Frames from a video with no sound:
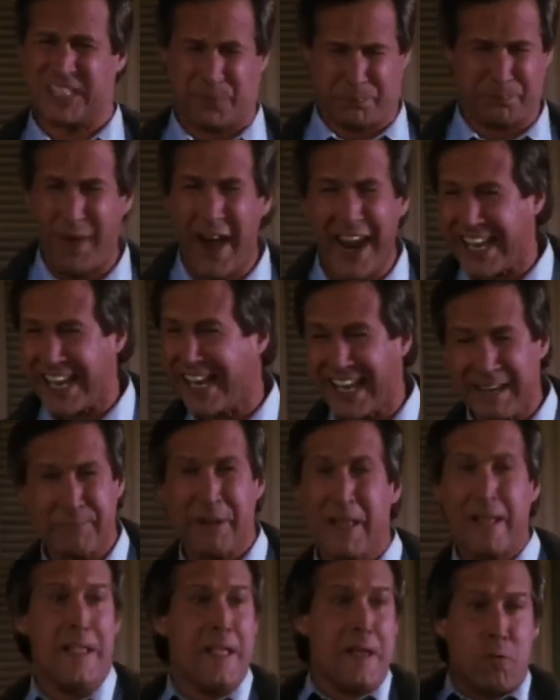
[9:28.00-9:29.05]
He does
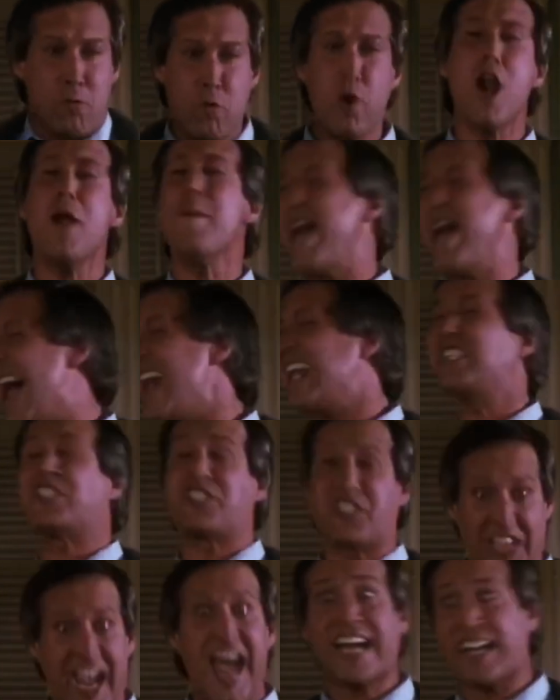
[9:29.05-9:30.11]
go insane trying to
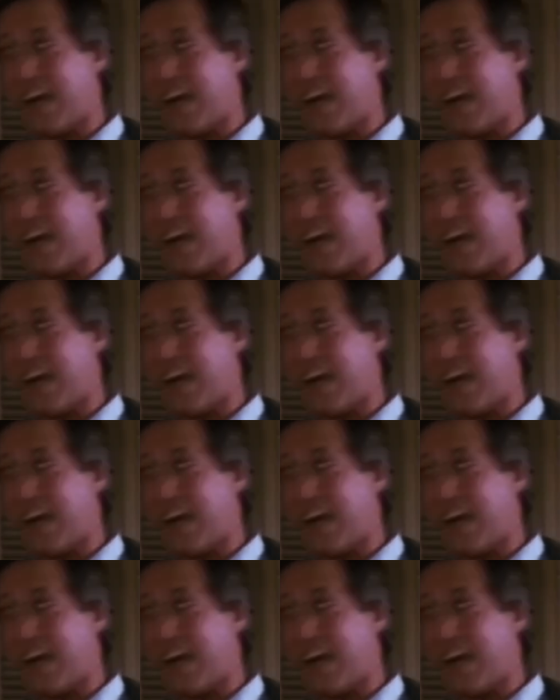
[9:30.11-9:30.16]
do it,